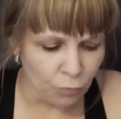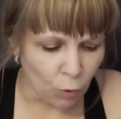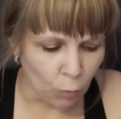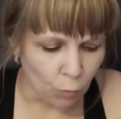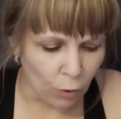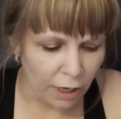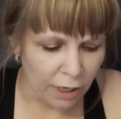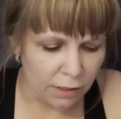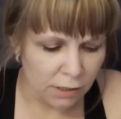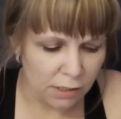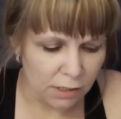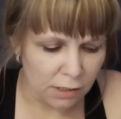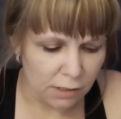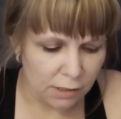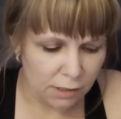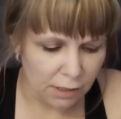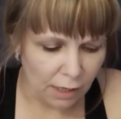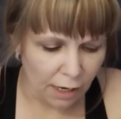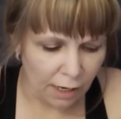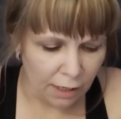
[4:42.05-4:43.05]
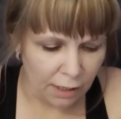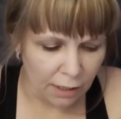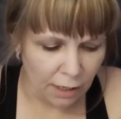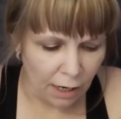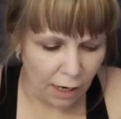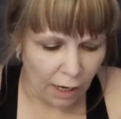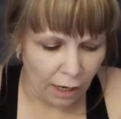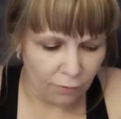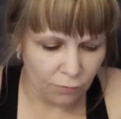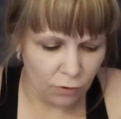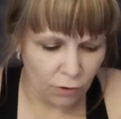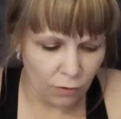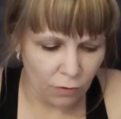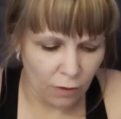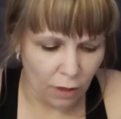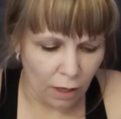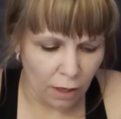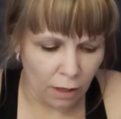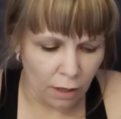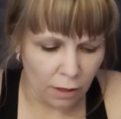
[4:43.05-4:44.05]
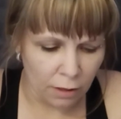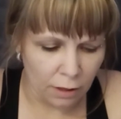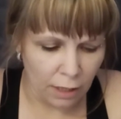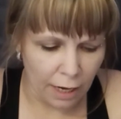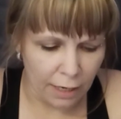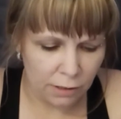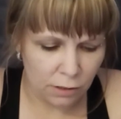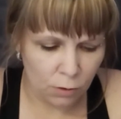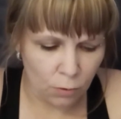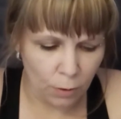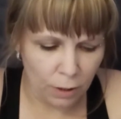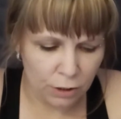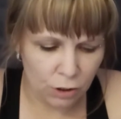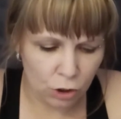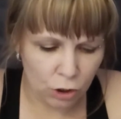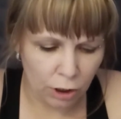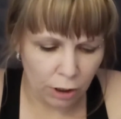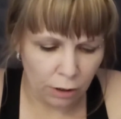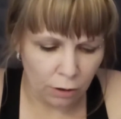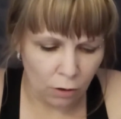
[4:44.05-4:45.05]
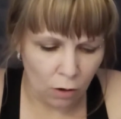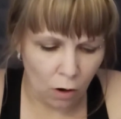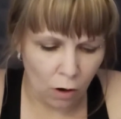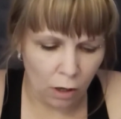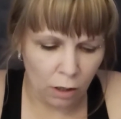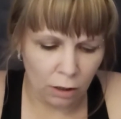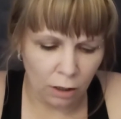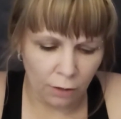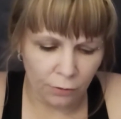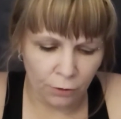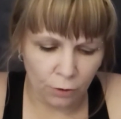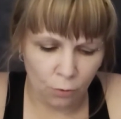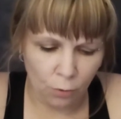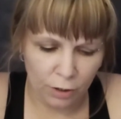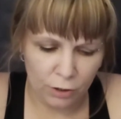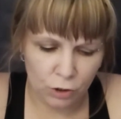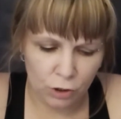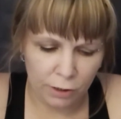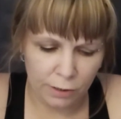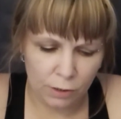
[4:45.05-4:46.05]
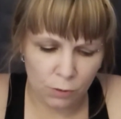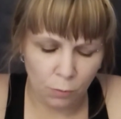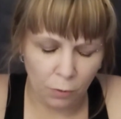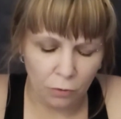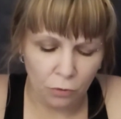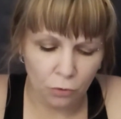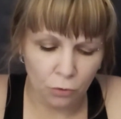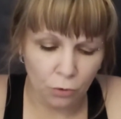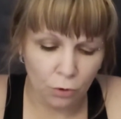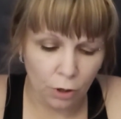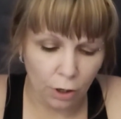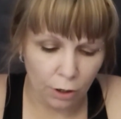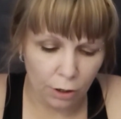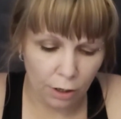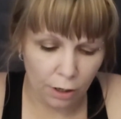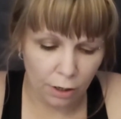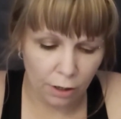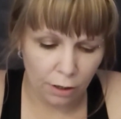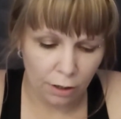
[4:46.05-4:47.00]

Rands said after the last question, all other questions went through Kirk.